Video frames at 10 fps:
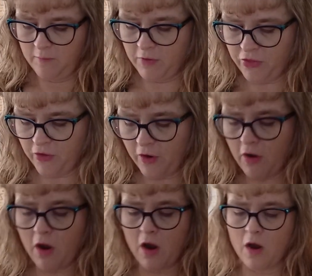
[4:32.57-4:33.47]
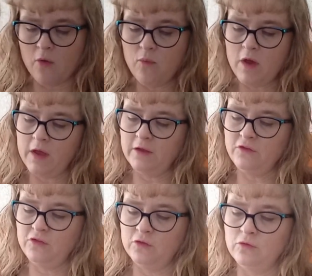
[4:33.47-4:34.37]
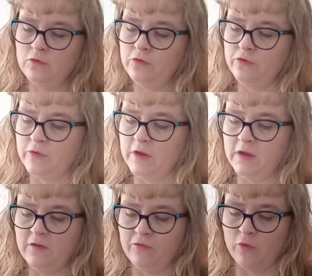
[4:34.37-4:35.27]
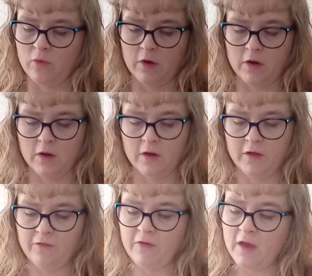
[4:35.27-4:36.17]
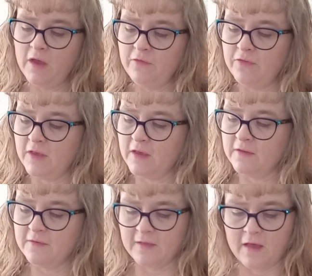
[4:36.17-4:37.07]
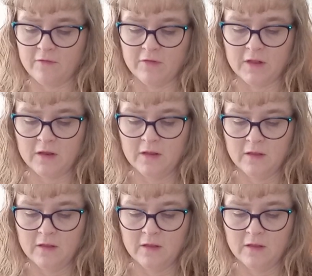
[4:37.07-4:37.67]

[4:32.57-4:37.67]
But there are 1, 2, 3, 4, 5, 6, 7.